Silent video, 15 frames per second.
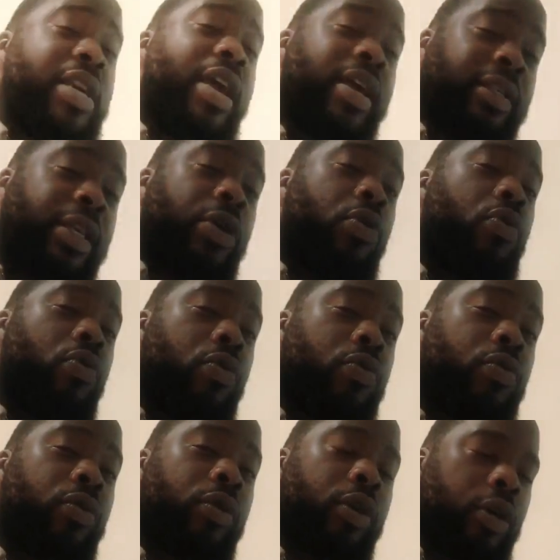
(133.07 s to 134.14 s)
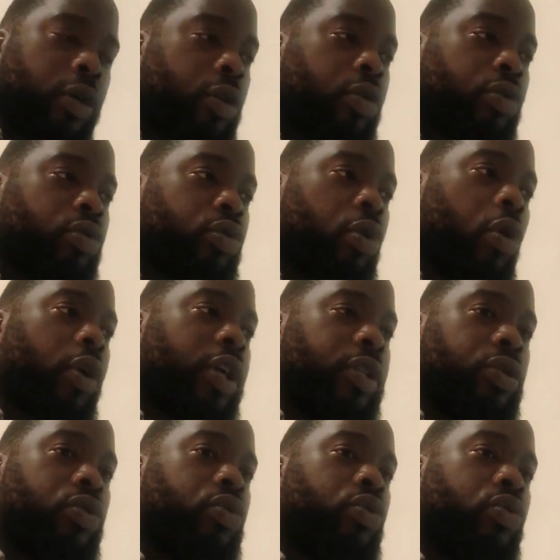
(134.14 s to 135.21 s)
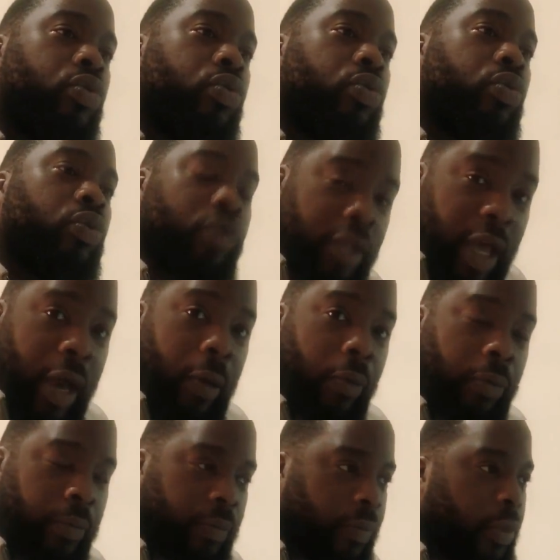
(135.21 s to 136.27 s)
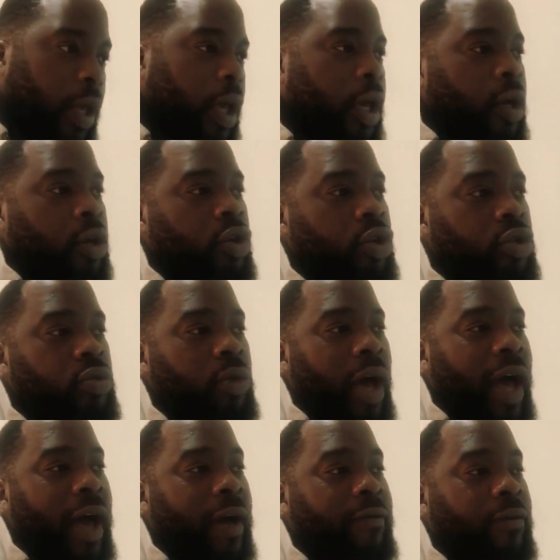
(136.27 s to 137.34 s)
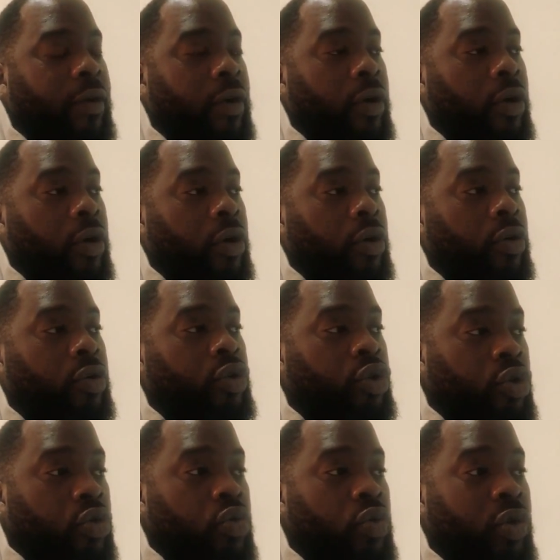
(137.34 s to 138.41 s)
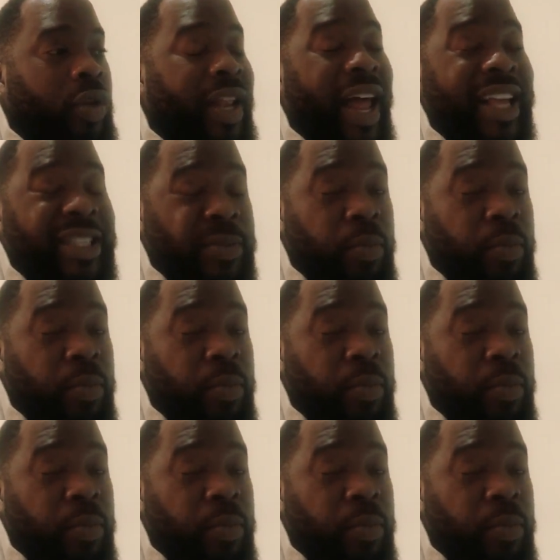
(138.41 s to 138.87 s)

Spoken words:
years ago, talking to you now. You need to have you last